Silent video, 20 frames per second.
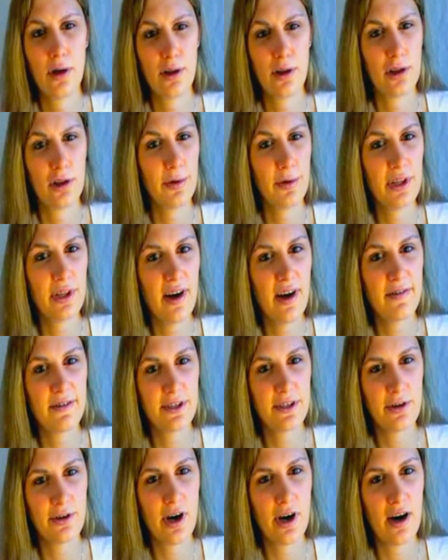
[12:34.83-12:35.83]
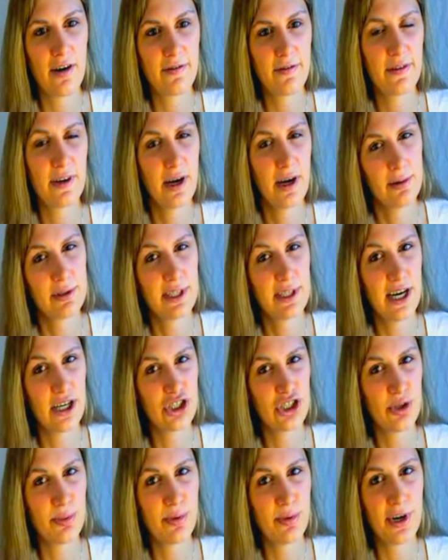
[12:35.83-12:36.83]
Though we laughed it off, I was
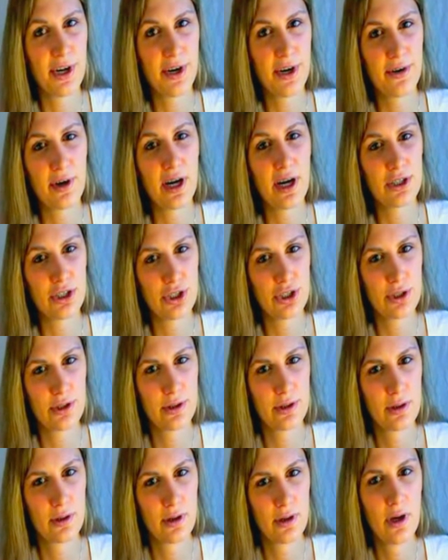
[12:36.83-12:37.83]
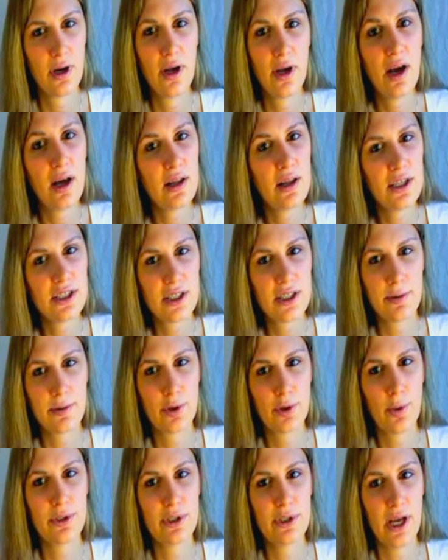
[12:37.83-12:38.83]
actually pretty crushed. At least I was
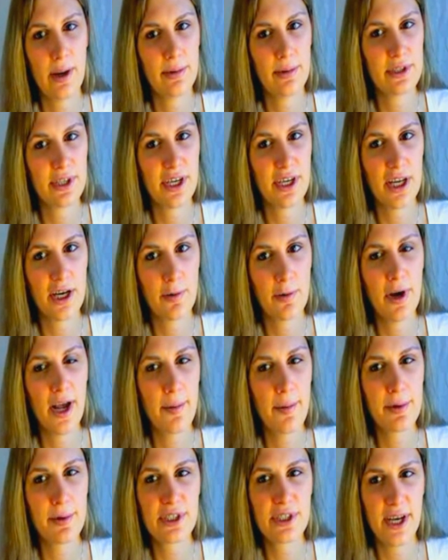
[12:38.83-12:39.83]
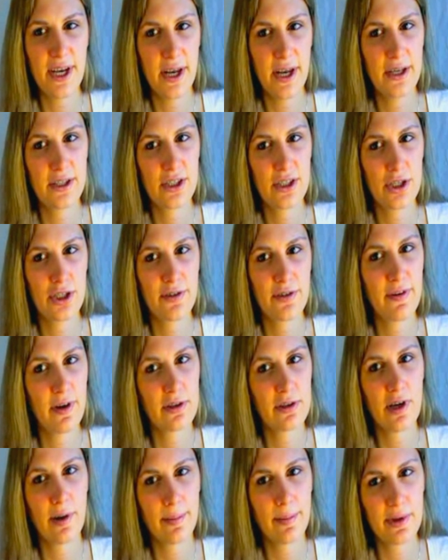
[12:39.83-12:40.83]
always able to get away with saying such
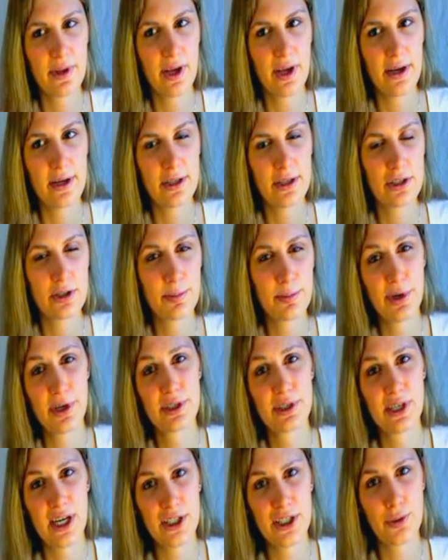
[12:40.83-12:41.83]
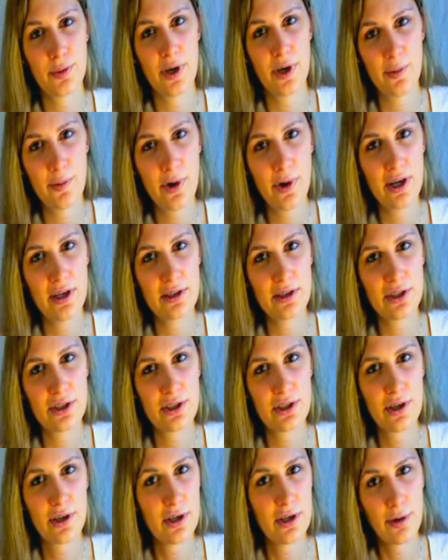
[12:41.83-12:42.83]
fucked up things, because that's who I was.
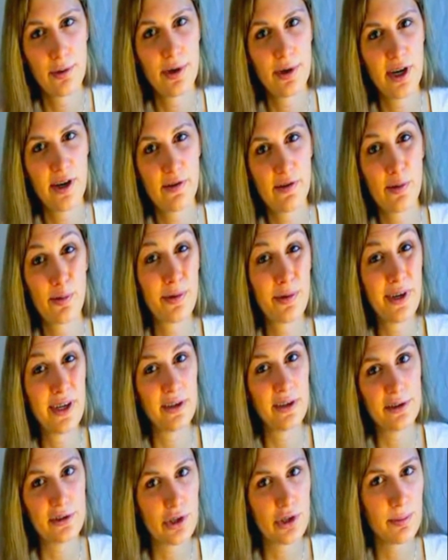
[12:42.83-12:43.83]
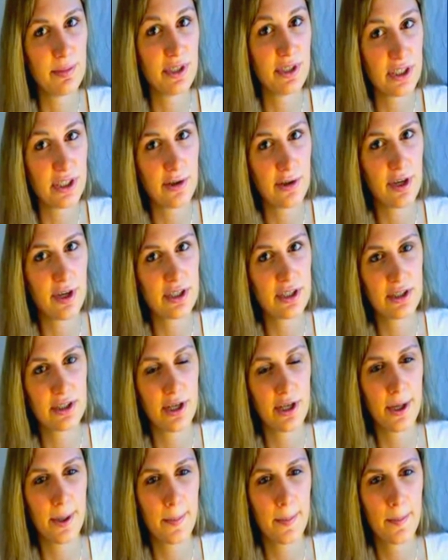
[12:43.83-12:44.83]
No one ever really took me
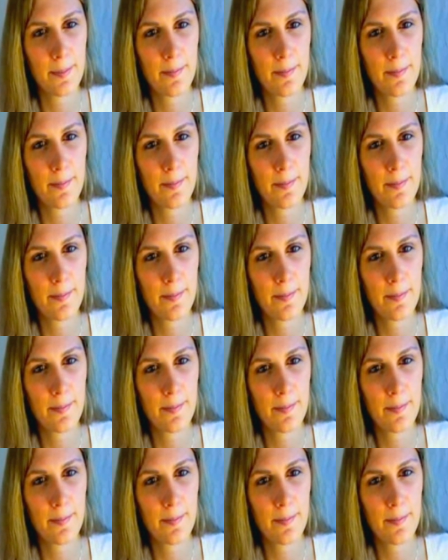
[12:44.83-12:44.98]
seriously.